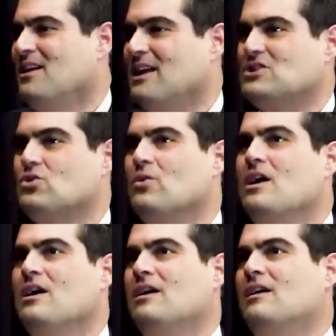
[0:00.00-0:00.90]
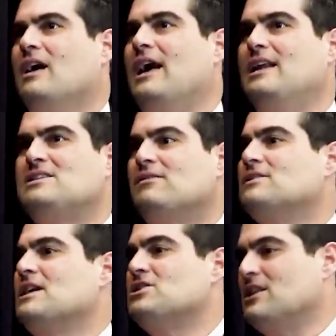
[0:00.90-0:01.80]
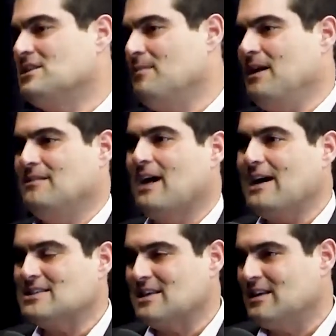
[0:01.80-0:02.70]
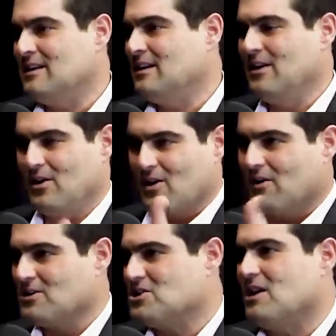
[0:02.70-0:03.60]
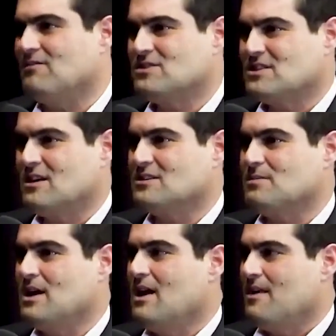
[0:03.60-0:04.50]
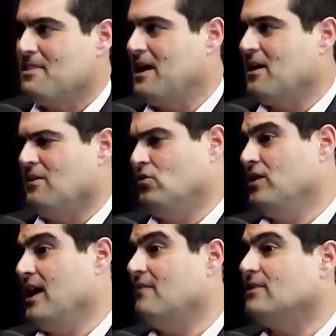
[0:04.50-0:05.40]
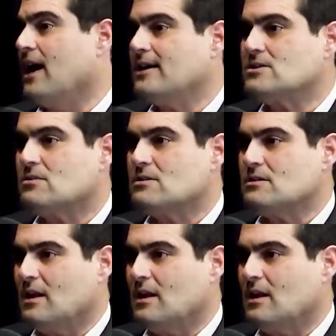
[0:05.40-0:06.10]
Like, so any civilization that's going to be a Dyson, you know, a Kardashev, uh, spe they, do they have dinosaurs?